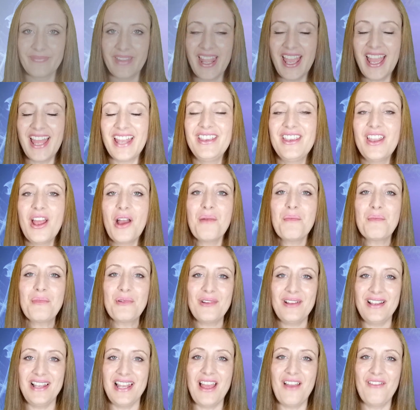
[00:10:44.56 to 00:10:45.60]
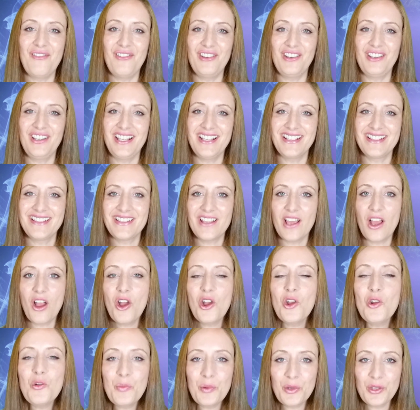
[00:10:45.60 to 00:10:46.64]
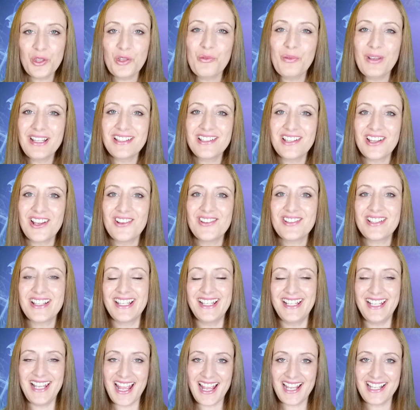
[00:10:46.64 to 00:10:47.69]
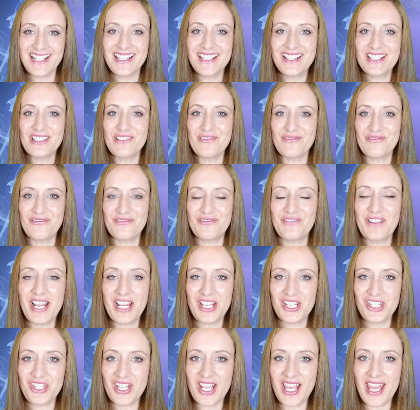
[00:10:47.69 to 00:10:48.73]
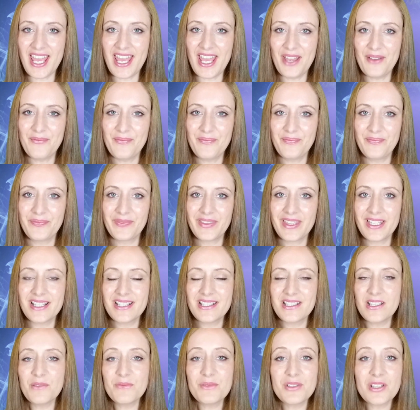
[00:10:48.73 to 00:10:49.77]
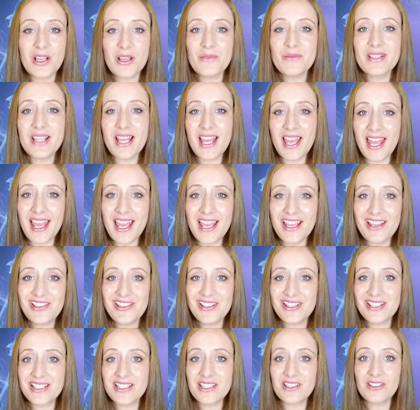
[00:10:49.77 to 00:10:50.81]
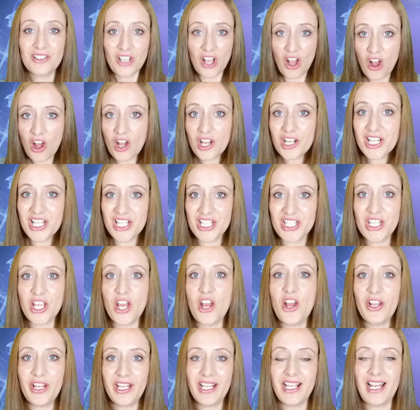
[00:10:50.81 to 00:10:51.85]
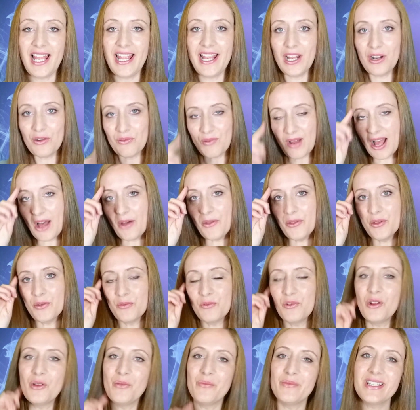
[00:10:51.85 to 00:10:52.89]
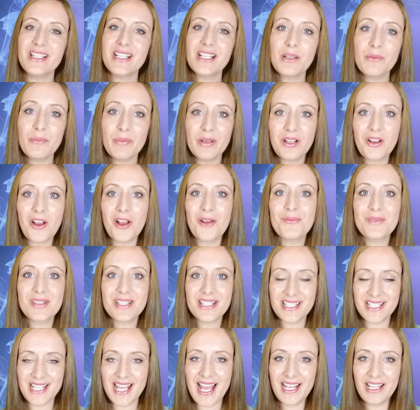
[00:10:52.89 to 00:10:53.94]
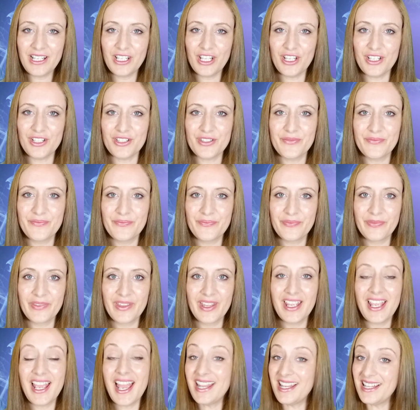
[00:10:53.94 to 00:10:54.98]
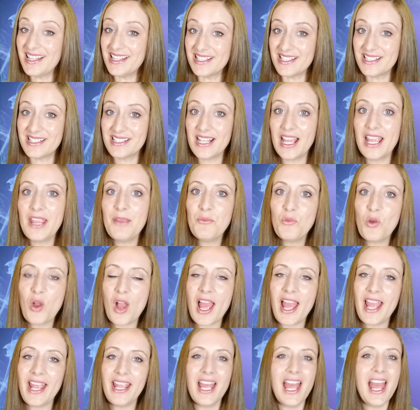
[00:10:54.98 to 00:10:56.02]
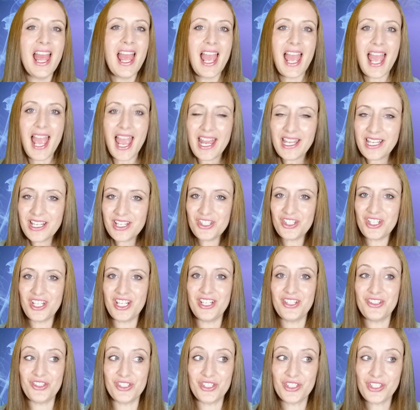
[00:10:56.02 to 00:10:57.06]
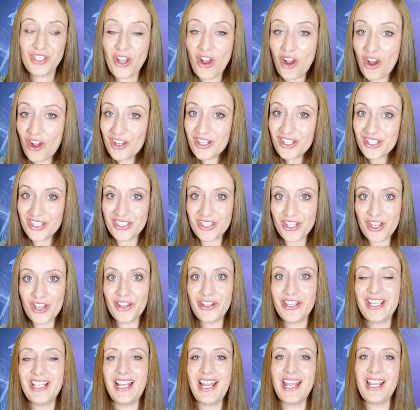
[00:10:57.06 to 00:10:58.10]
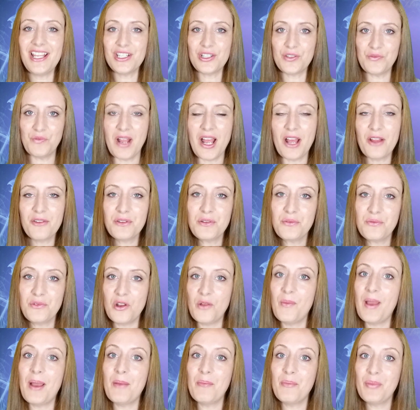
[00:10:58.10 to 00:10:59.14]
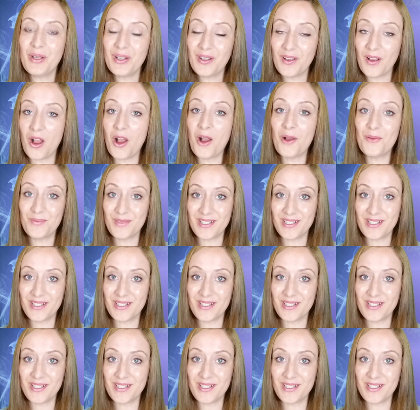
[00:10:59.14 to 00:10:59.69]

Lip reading: And number 11 is to open the windows and let in some fresh air. Sometimes air just can't circulate around the rooms. It can become stagnant. And in the same way, energies just can't circulate around a room and become